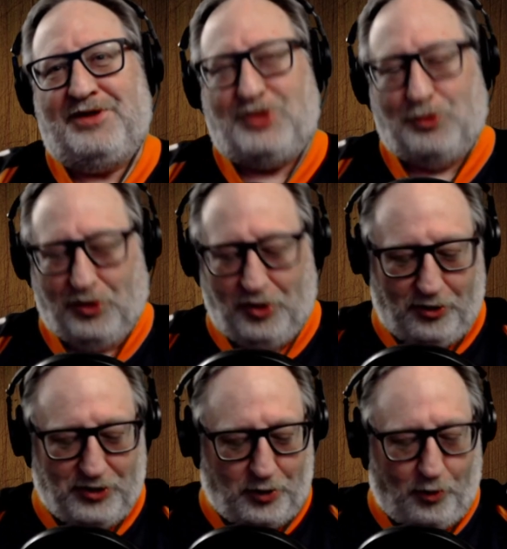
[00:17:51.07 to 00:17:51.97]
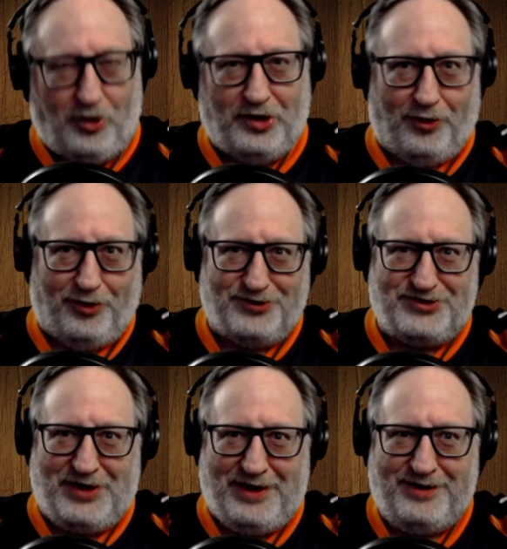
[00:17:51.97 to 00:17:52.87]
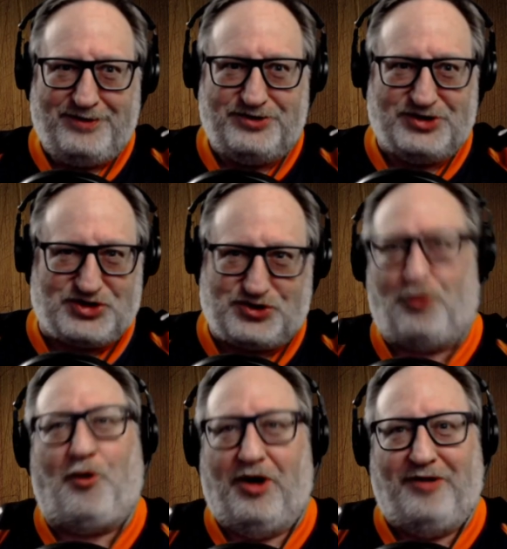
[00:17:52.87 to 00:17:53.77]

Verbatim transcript: you will know that oils destroy